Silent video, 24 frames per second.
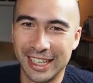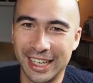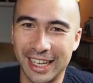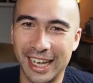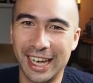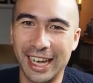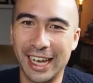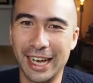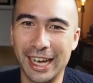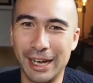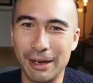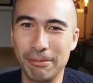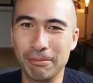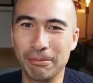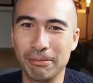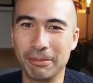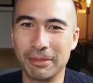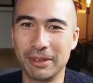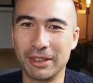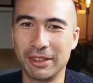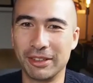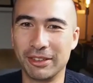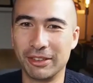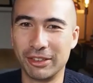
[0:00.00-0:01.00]
At
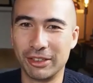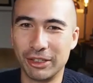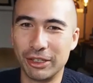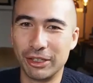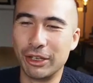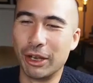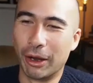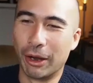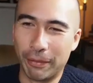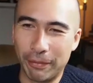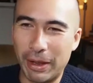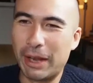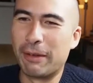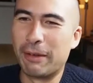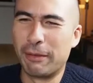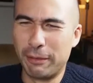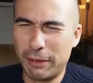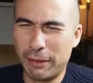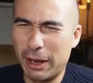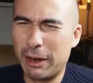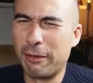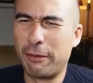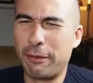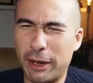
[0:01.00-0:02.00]

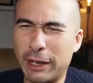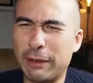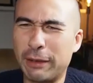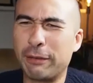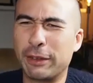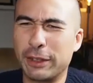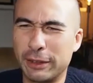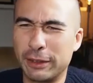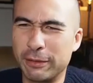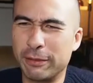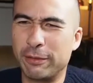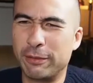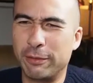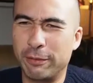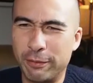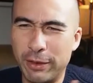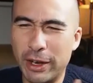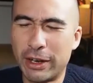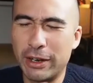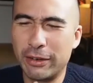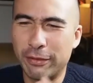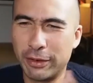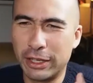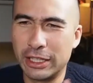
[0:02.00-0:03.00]
a very
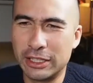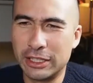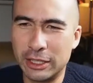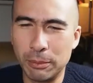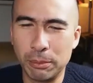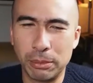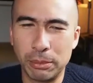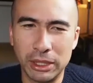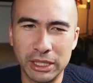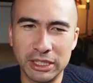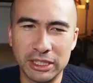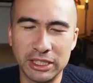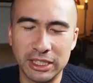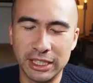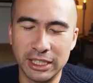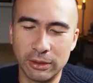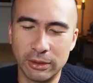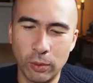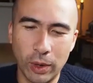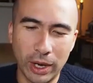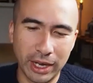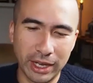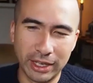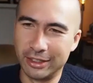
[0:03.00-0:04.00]
simplistic
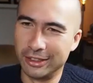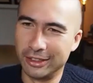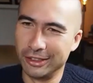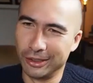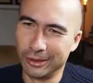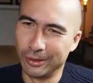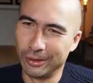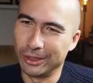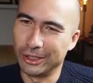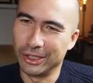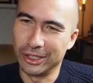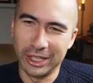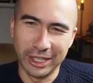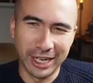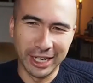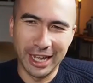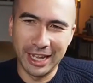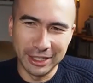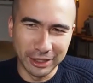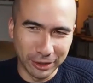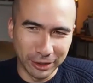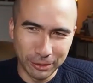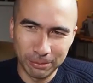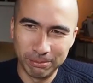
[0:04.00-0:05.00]
way. It
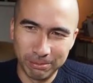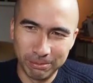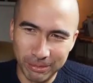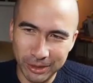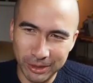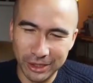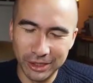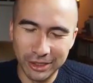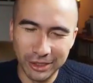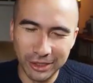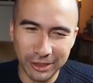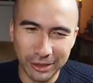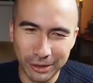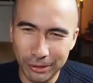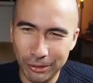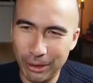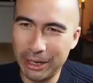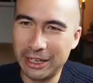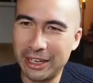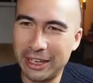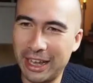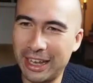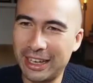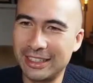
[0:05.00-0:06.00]
has a
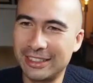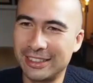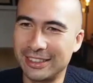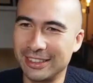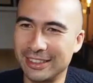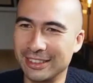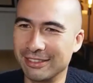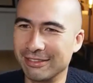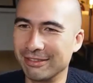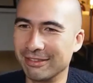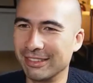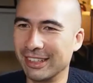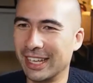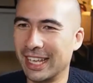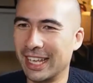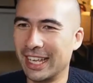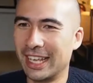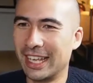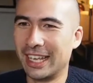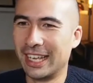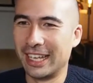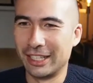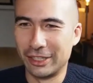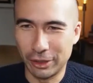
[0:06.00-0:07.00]
crankcase and
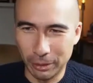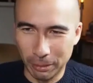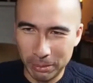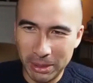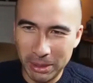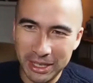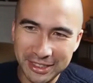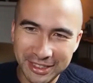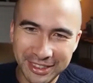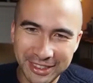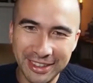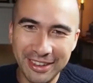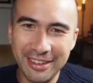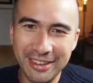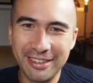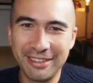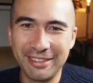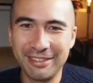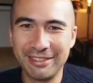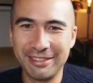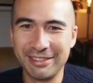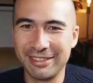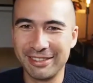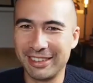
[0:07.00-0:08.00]
it's got a
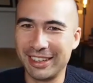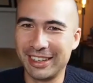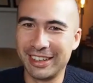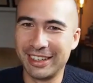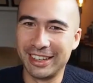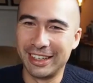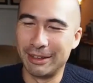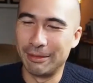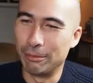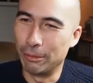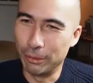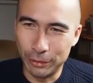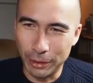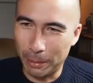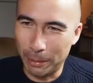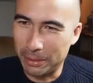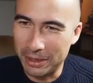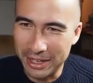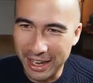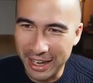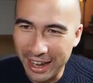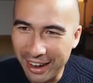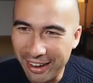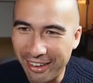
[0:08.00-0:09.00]
piston, it moves up and
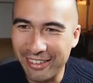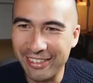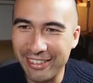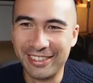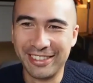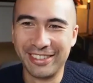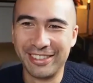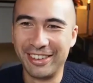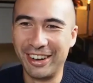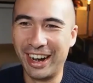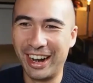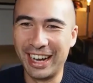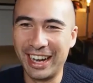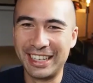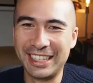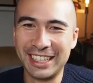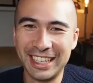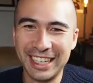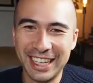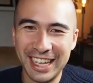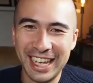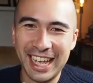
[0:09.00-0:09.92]
down, right?